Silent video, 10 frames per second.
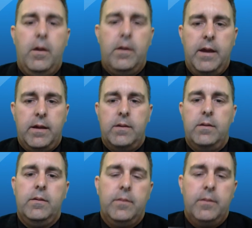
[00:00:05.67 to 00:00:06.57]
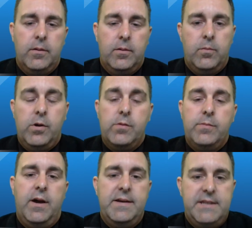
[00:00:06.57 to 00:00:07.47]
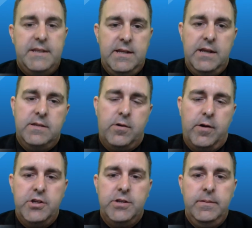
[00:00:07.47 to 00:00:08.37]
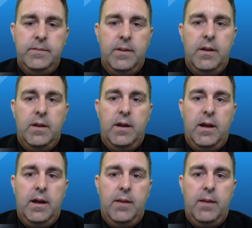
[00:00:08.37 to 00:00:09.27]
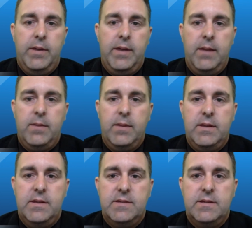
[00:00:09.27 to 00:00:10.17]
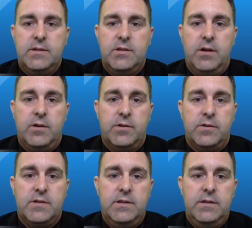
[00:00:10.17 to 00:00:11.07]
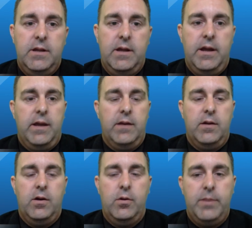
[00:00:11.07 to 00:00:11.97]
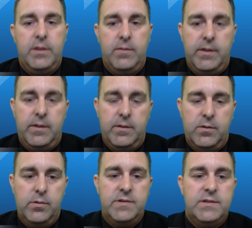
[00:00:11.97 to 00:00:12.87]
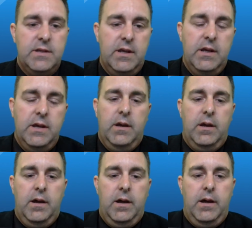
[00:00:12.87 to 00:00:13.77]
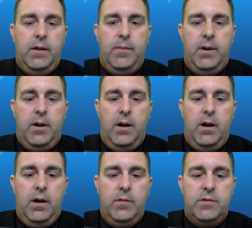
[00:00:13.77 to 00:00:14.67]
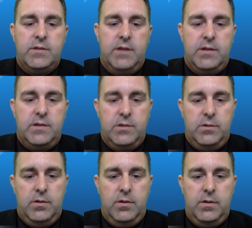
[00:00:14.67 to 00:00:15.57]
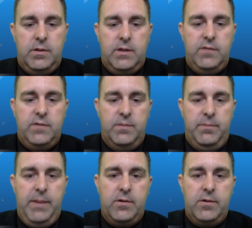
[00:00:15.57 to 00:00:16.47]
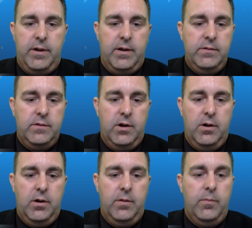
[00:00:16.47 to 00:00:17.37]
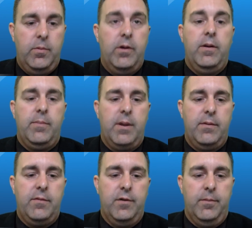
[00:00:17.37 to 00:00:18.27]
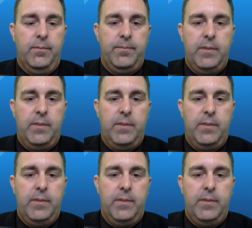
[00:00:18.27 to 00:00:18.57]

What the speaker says: Okay, welcome to ICT Integration. My name is Jarrod Johnson and I'll be running the course. I would just like to give you some background on where I'm coming from.